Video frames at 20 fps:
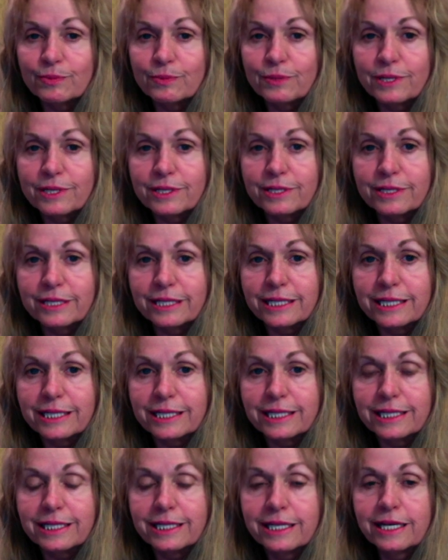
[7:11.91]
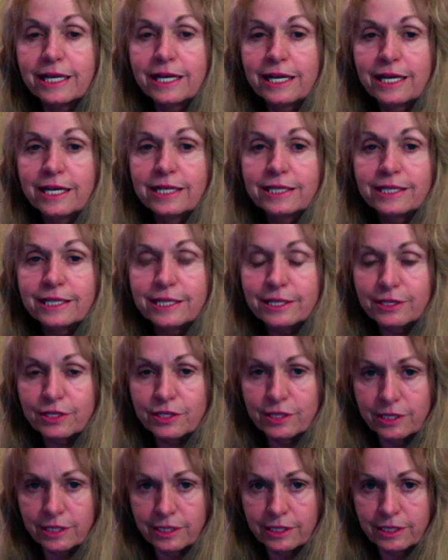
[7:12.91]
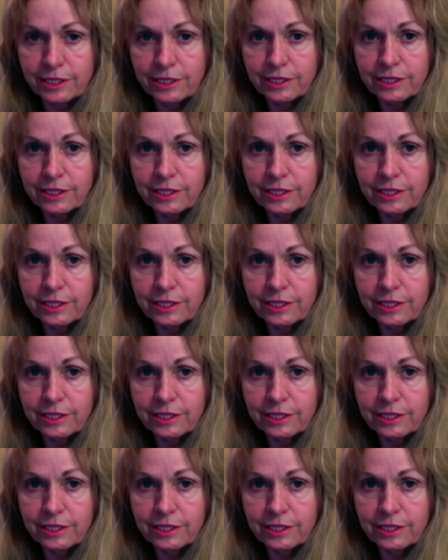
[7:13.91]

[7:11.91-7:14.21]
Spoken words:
because it's such a